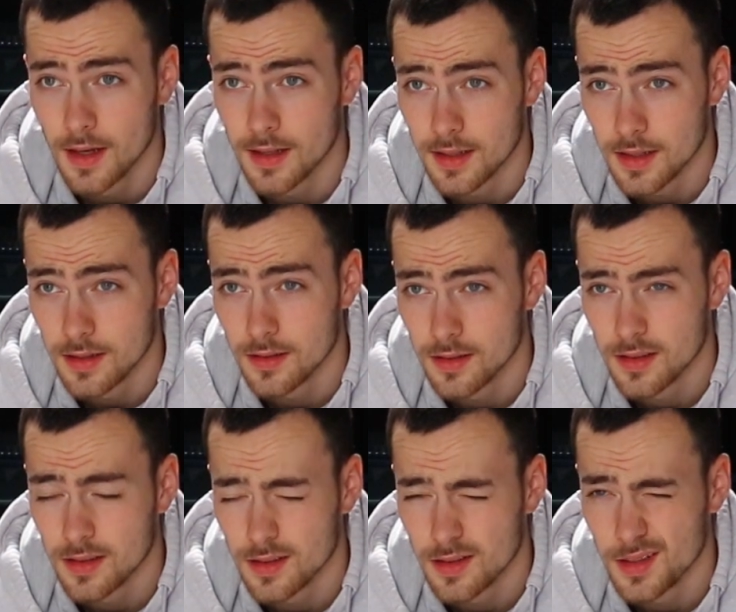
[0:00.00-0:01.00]
And then
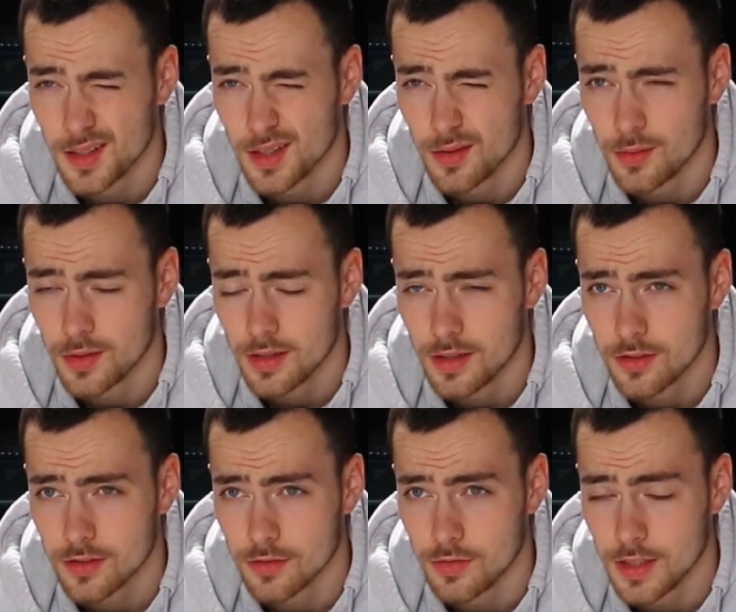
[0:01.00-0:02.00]
what
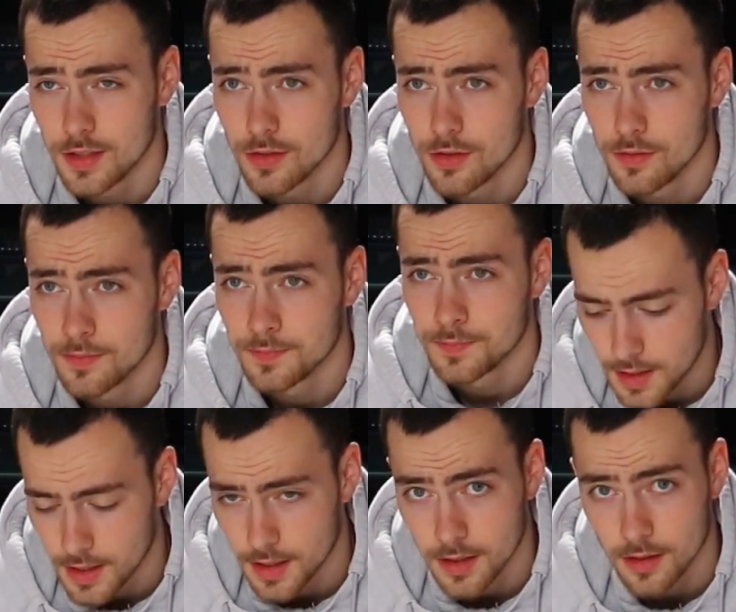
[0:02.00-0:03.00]
else do we need to do?
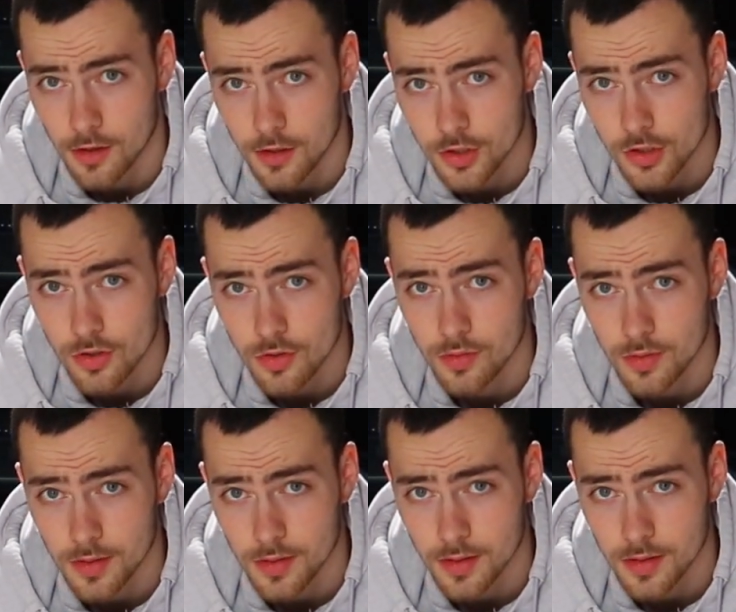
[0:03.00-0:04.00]
I also
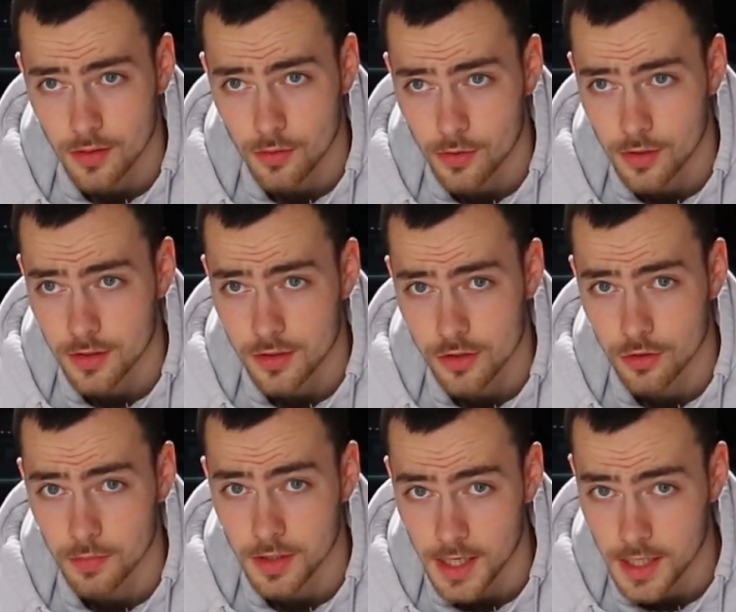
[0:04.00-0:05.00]
ordered
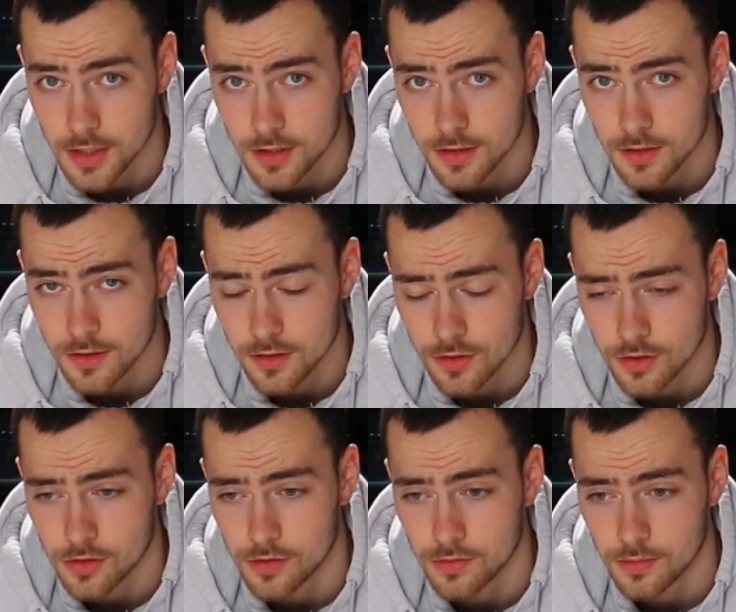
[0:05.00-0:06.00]
some gauges,
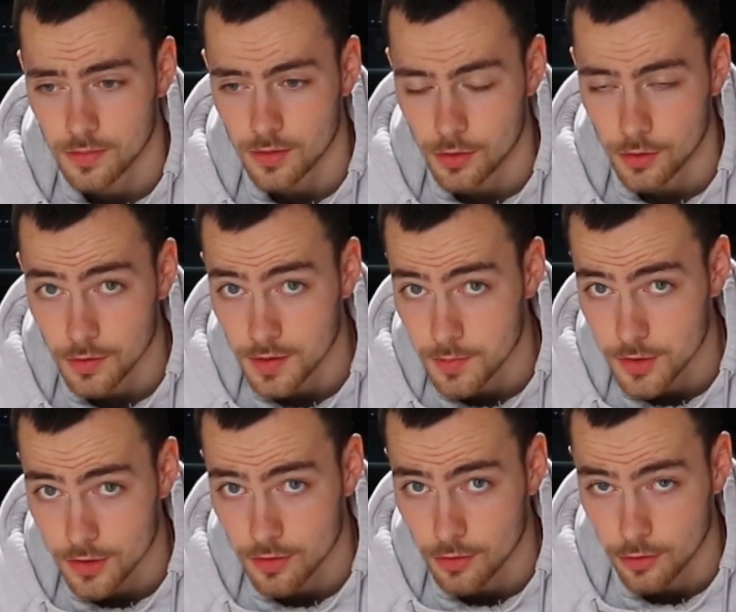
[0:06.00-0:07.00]
so oil
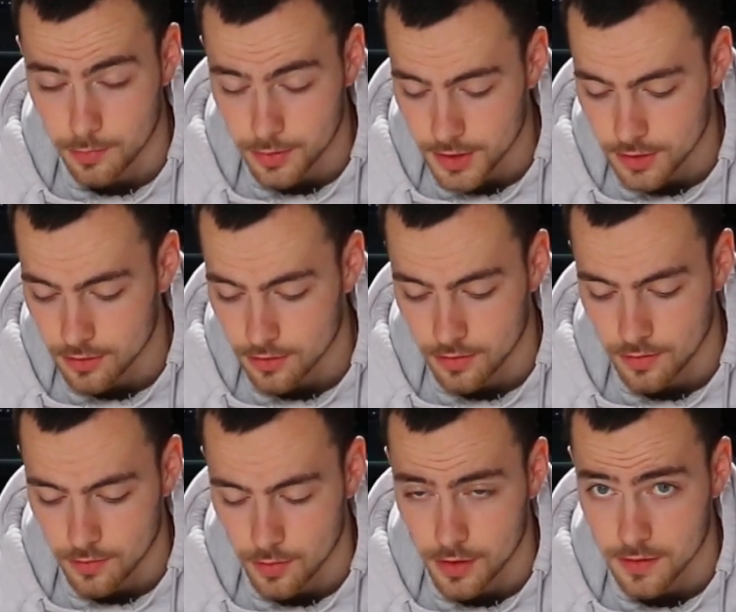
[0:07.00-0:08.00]
temperature, oil pressure,
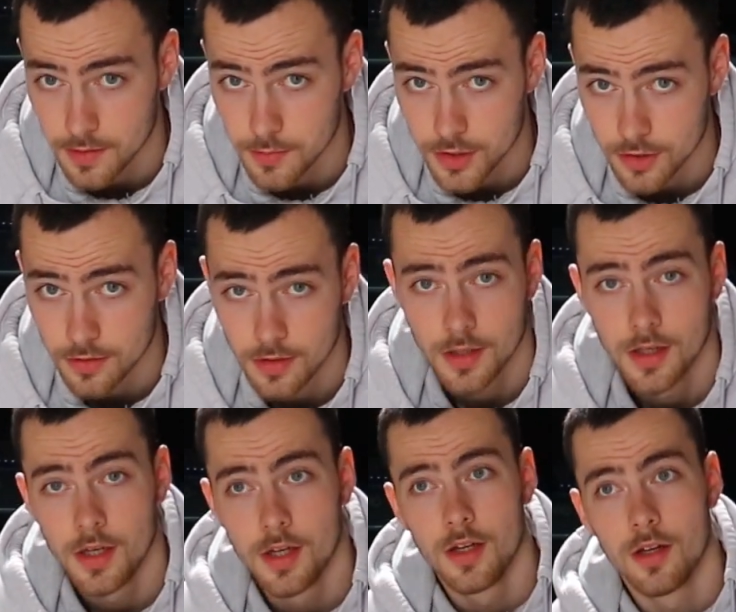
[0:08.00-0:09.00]
water temperature.
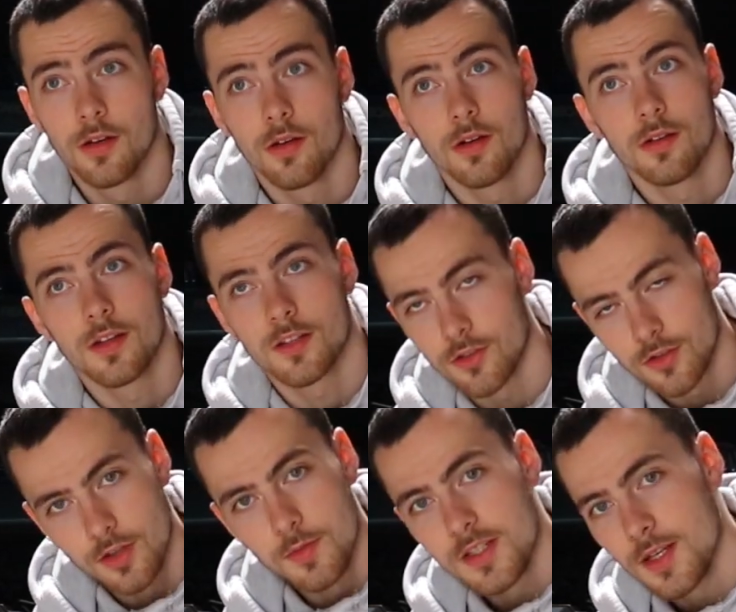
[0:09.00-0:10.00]
There's also
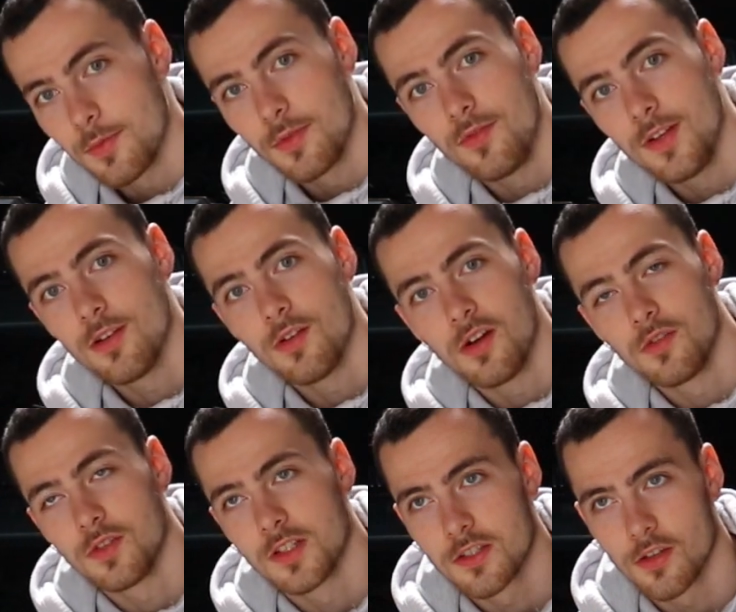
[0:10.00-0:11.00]
going to be a separate video how
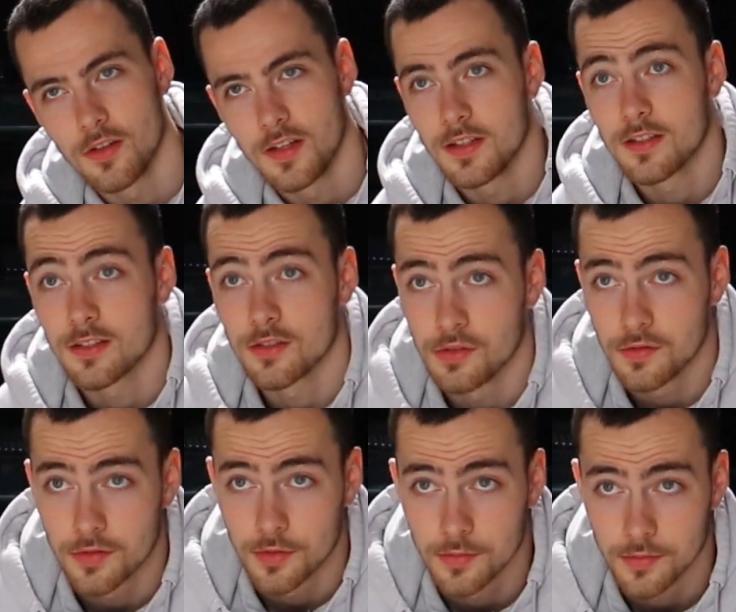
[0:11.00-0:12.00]
to install that. So
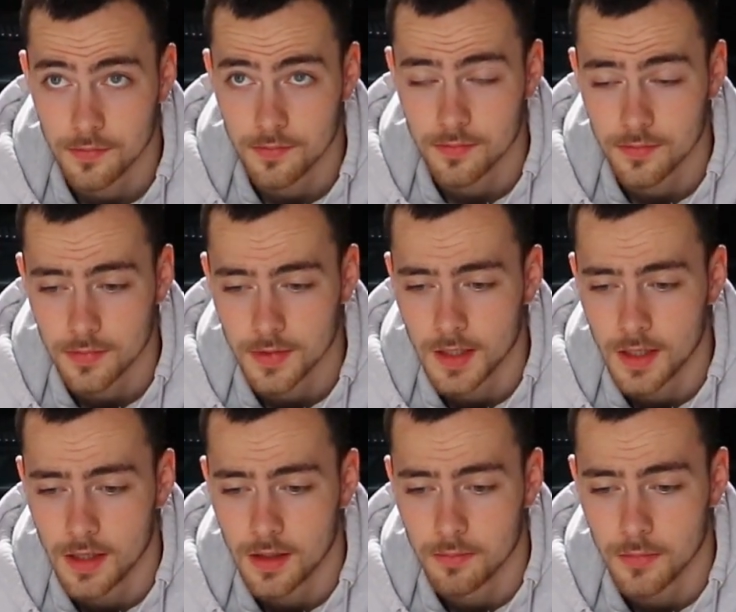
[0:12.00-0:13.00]
from
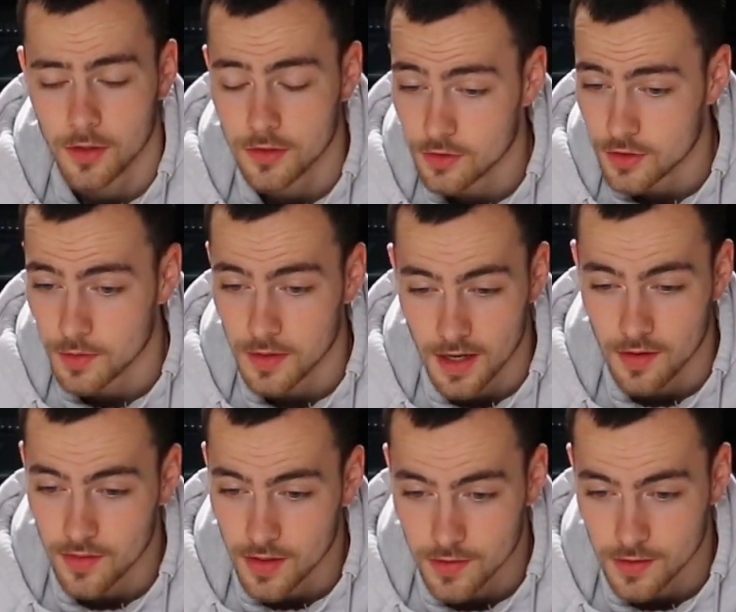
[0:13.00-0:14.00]
also something
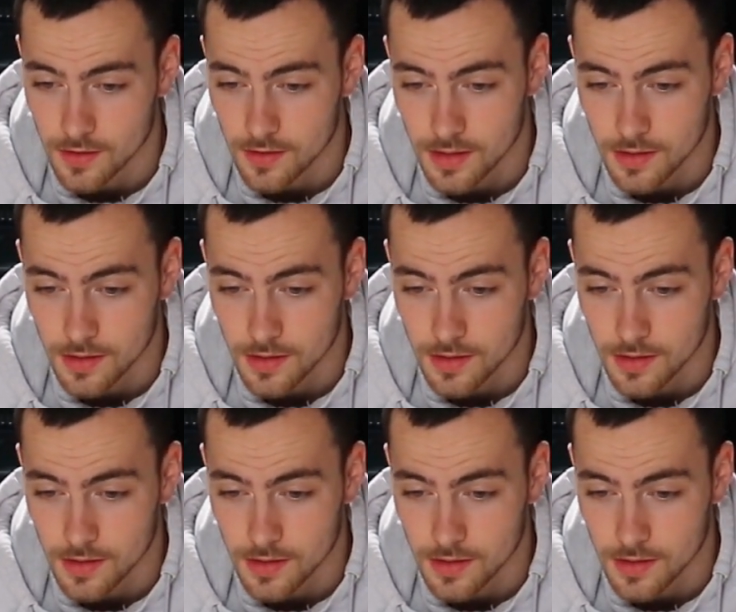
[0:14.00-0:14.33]
I've never done.